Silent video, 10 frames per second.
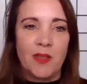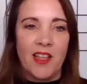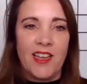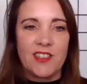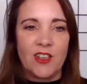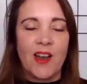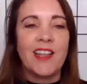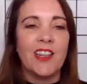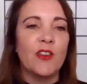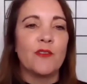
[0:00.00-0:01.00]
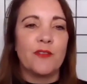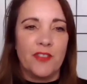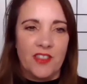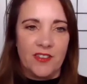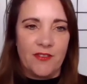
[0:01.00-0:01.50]
place. So I love
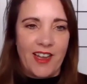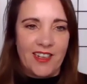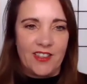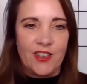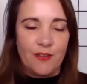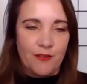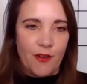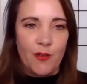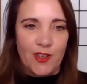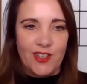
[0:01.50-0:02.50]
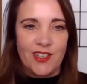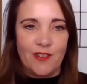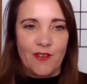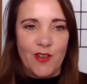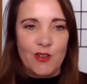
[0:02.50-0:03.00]
the fact that you focused the
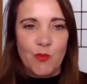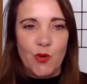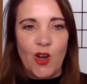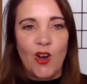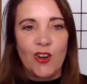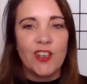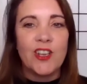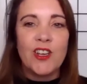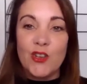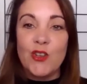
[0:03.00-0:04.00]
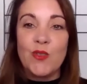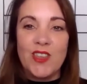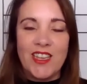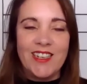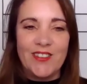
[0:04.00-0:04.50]
first book on you,
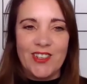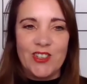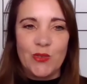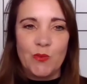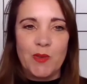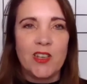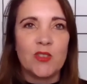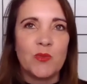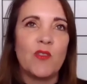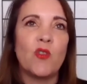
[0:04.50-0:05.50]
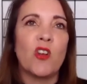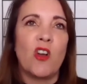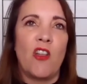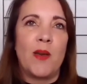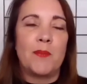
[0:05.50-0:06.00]
the individual, because we've all
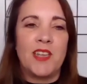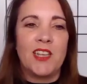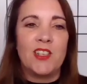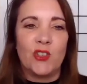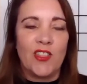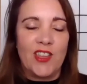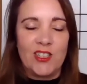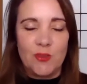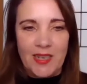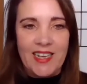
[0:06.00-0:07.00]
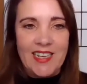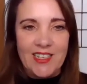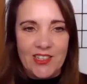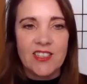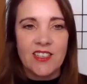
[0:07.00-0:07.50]
got that potential, I think, to be
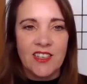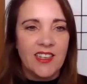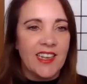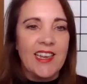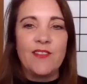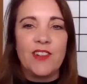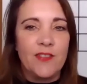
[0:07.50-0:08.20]
leaders, even